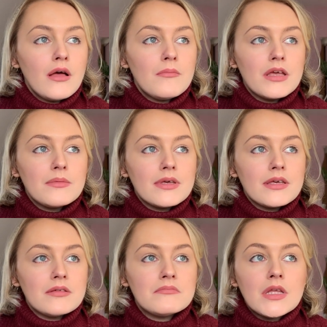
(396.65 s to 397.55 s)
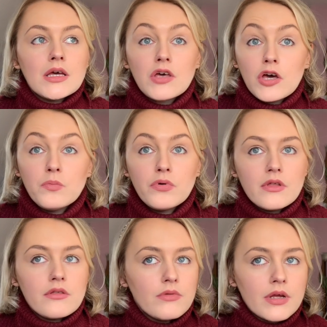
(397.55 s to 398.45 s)
maybe cope with
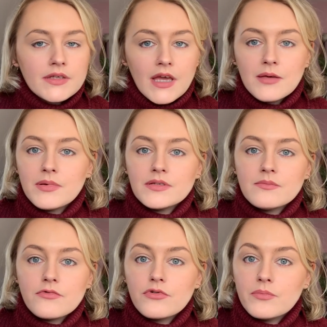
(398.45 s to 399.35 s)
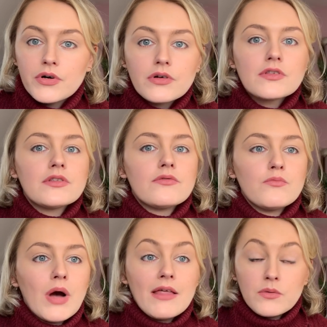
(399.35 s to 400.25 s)
it through escapism, through books,
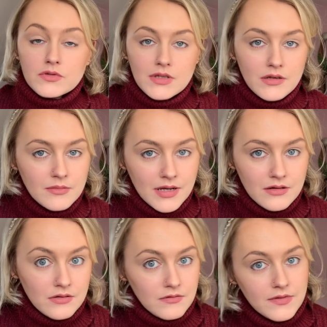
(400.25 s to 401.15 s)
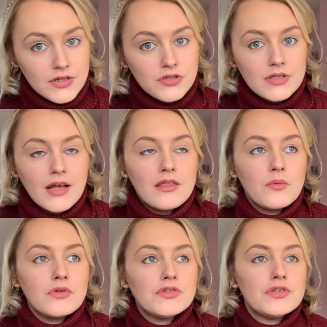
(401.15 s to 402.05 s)
or how they want to learn about it, non-fiction, how they
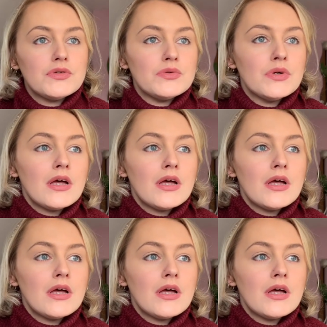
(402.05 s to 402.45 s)
want to